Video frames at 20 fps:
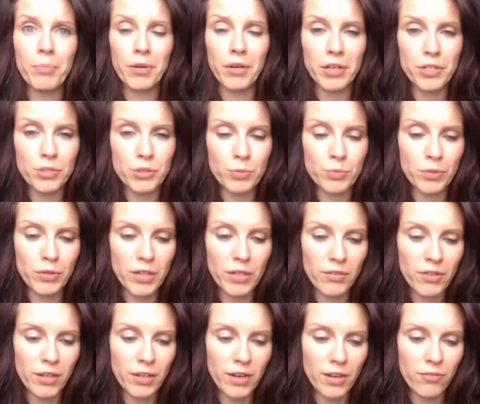but I do
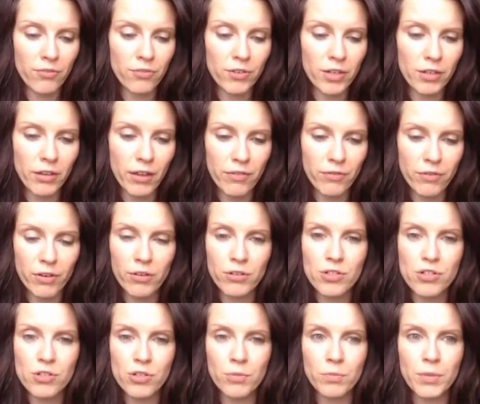believe that every life coach
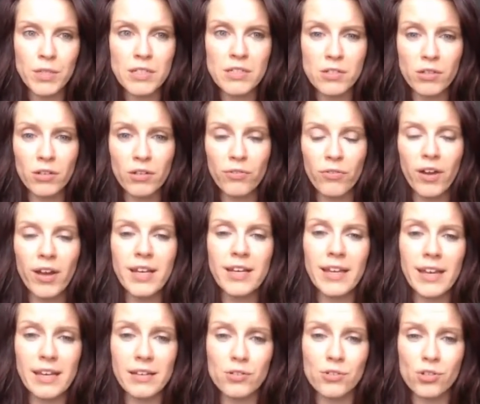should be certified
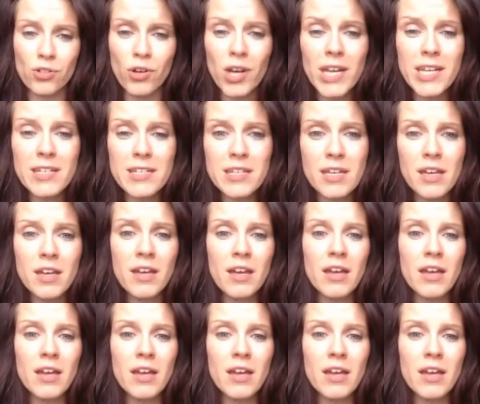and trained